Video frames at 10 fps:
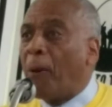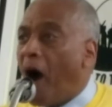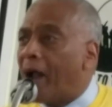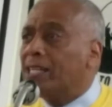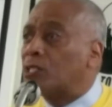
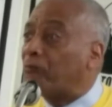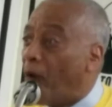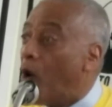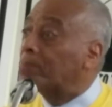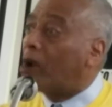parties
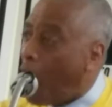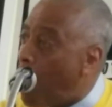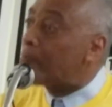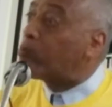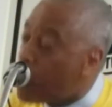formed
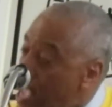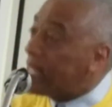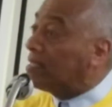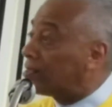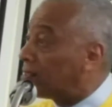on
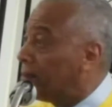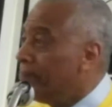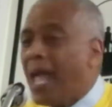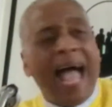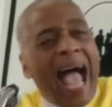wings.
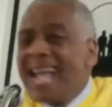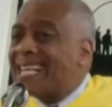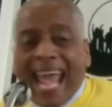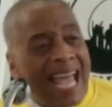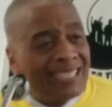I
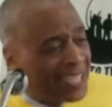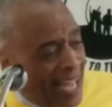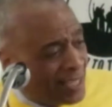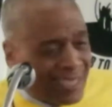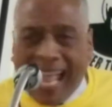
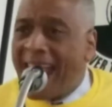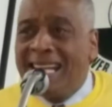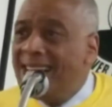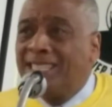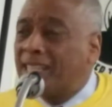can't
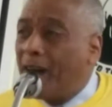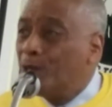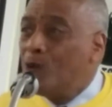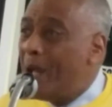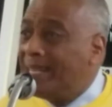stand here and
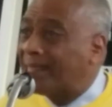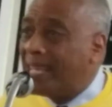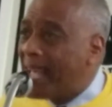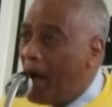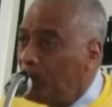tell you
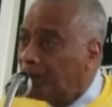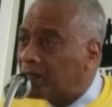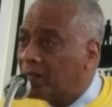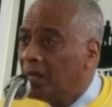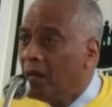anything
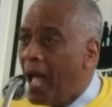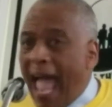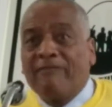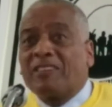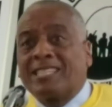else.
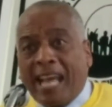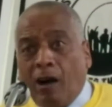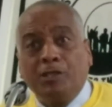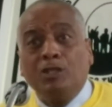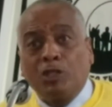I have to
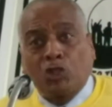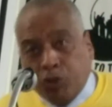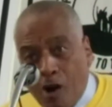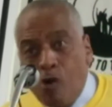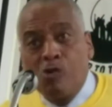tell you the
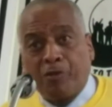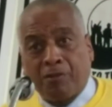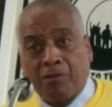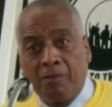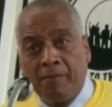truth.
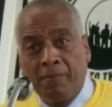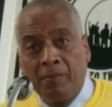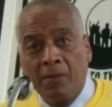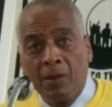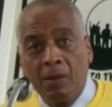
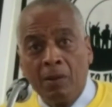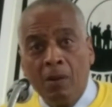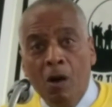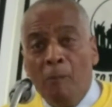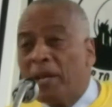
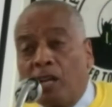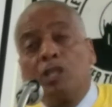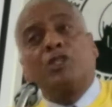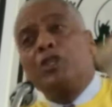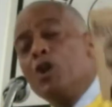
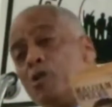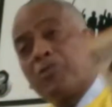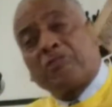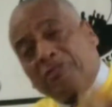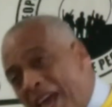Because you
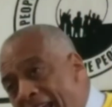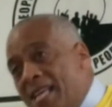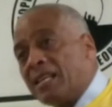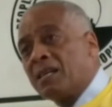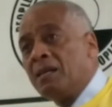
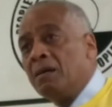think